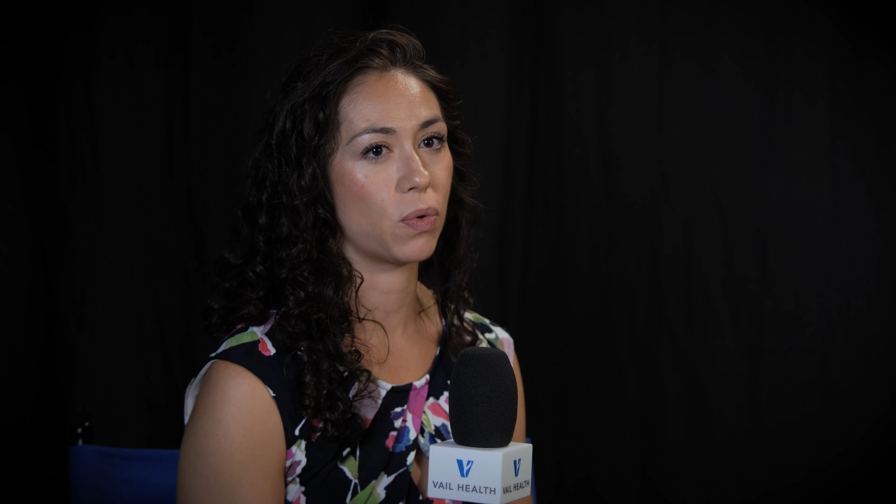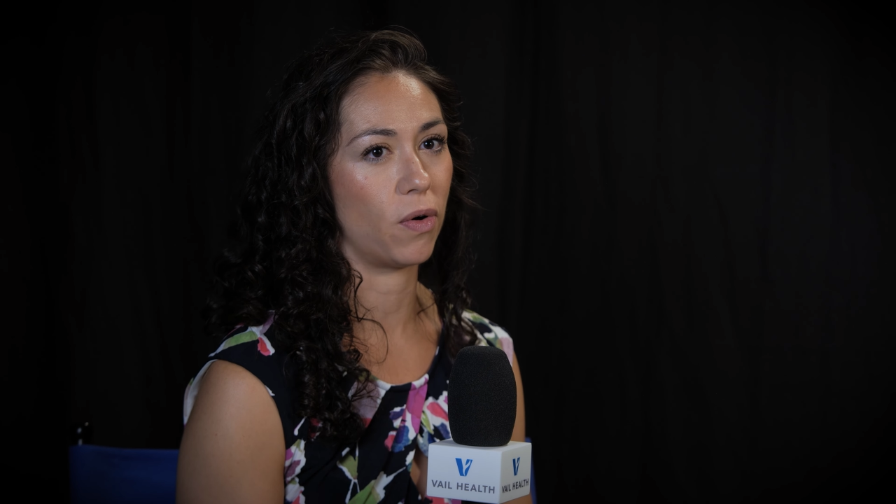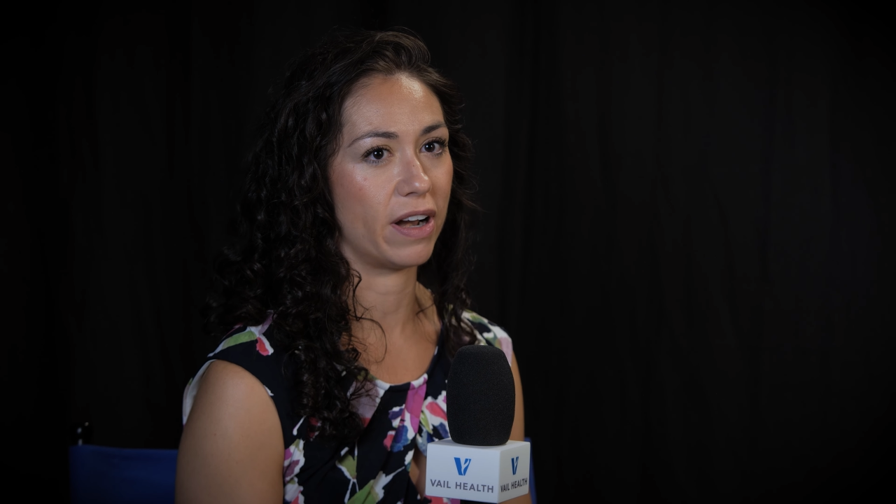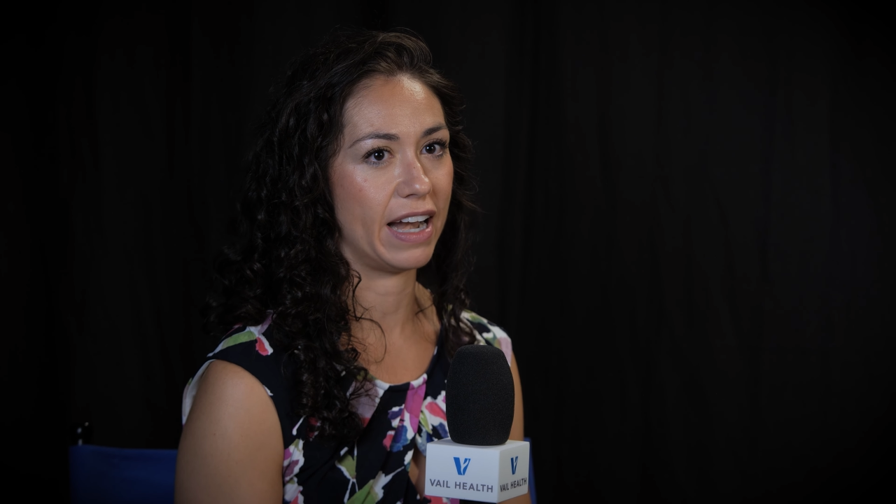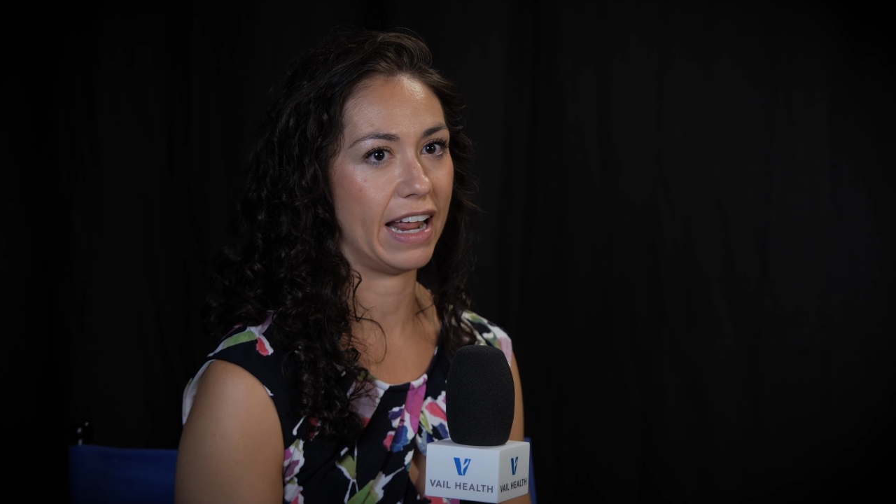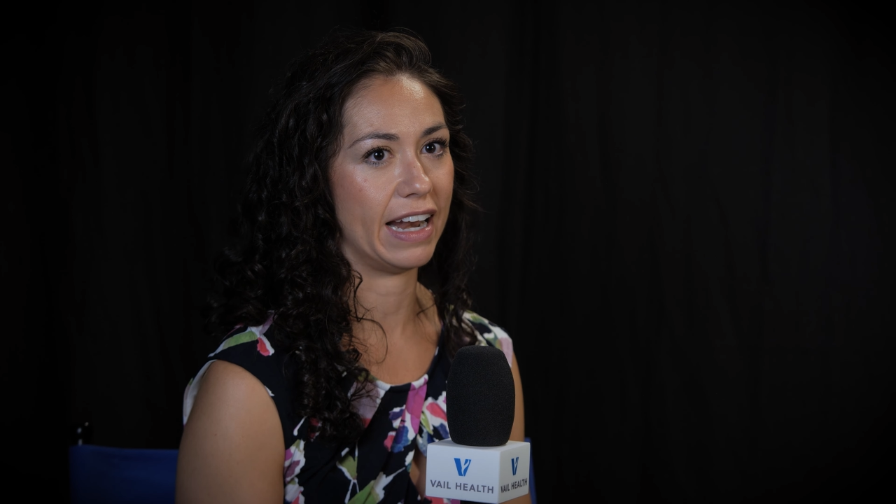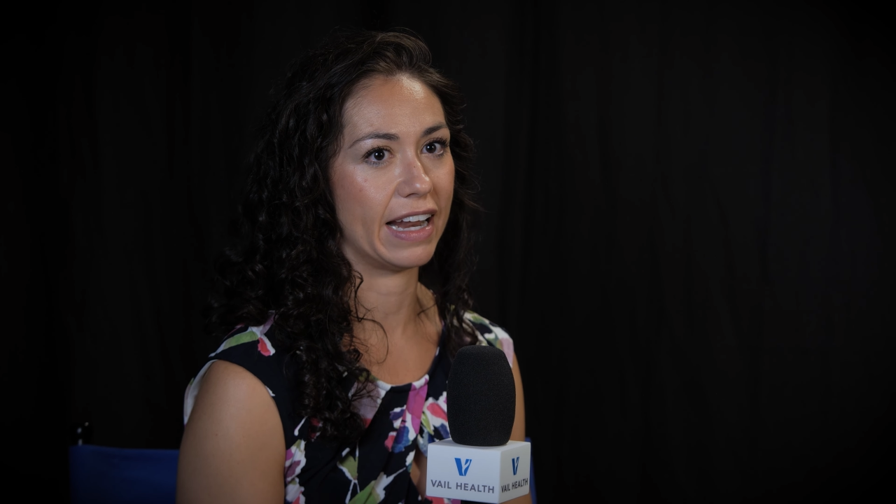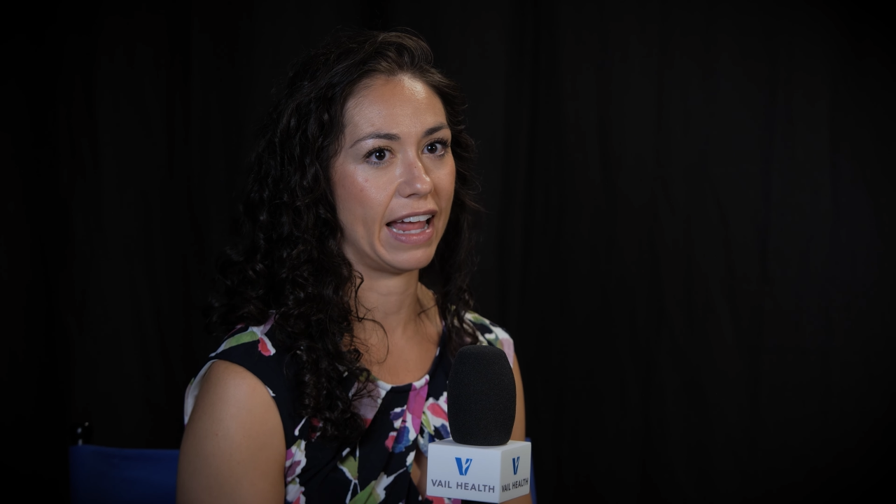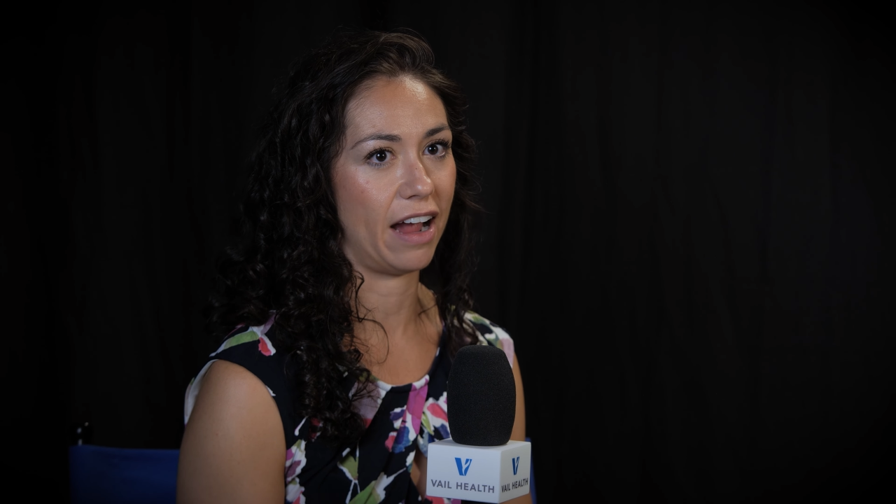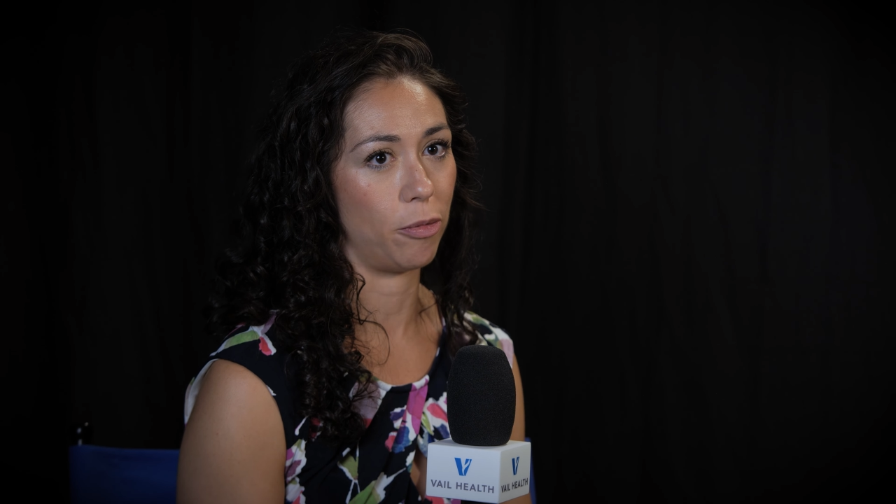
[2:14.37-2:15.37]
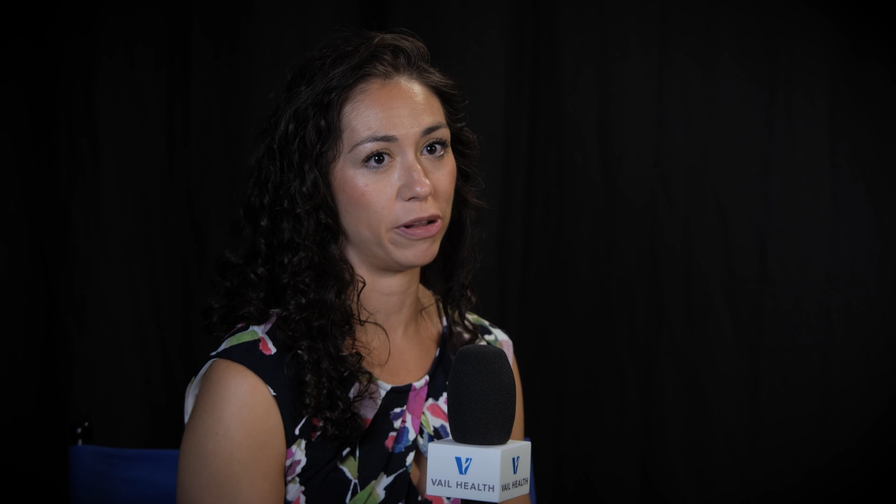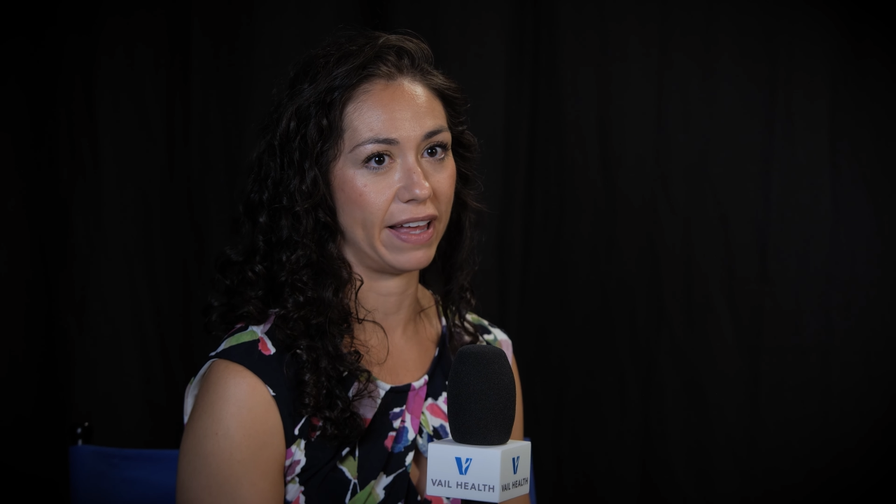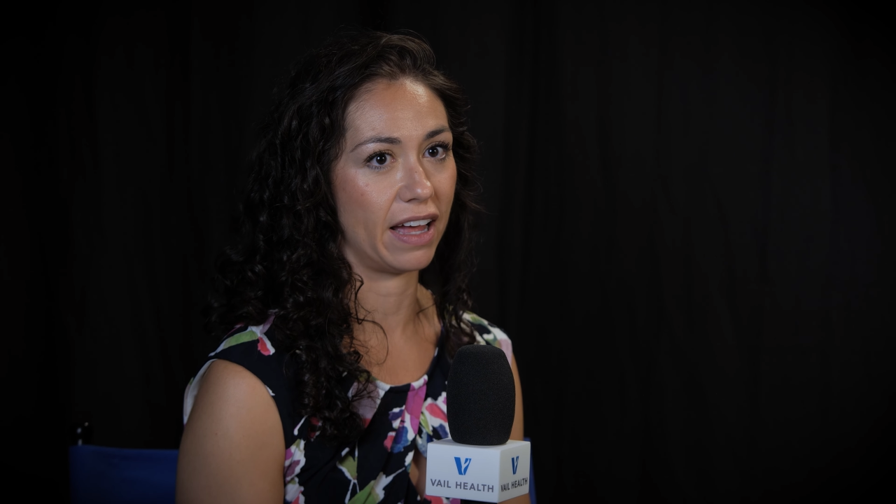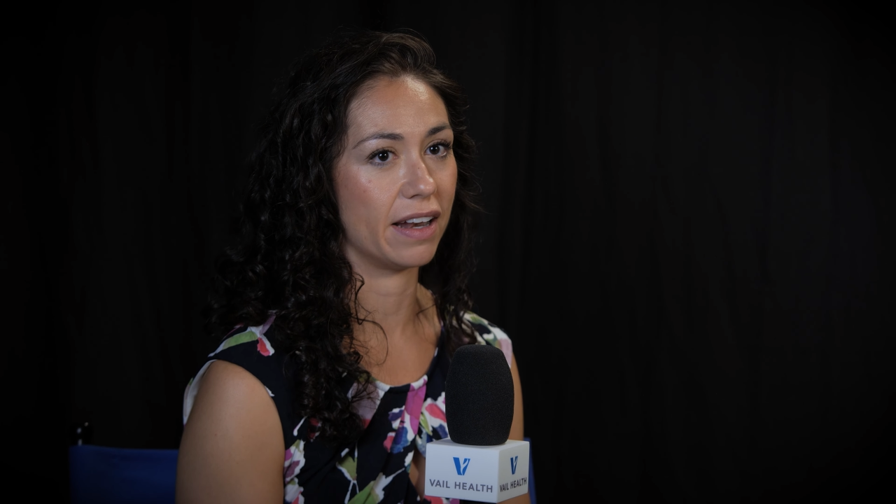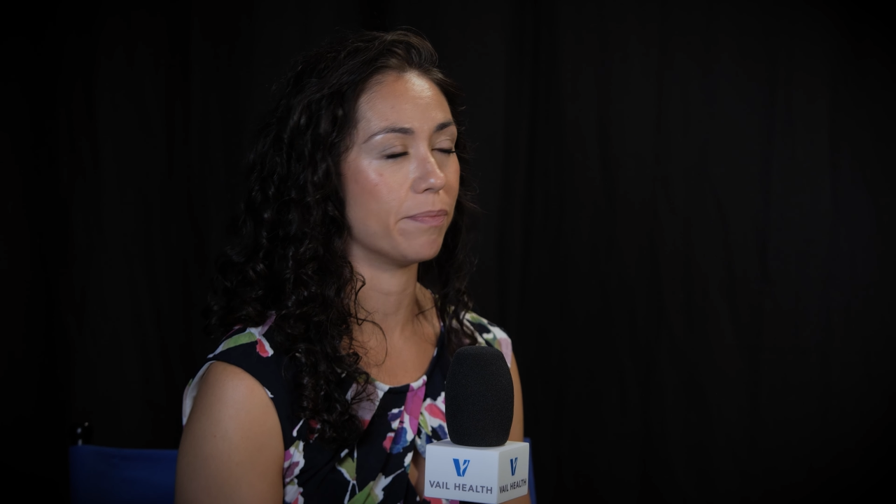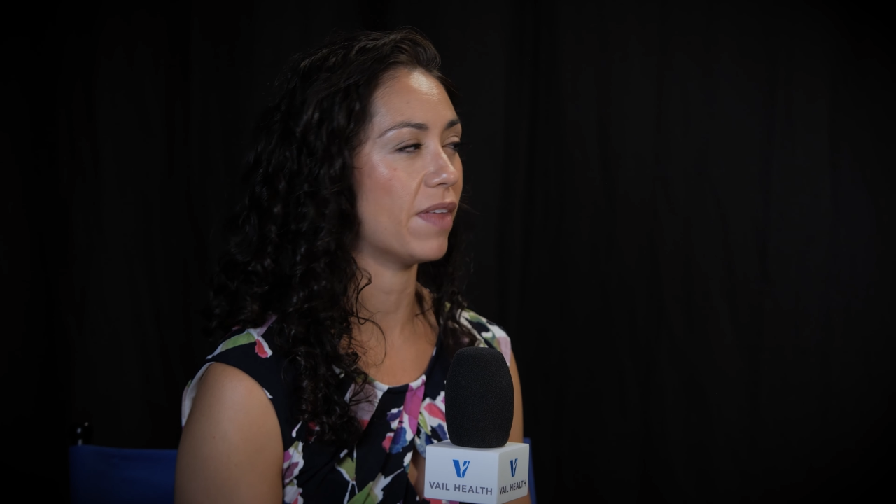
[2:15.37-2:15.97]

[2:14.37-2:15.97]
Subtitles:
coordinated care plan,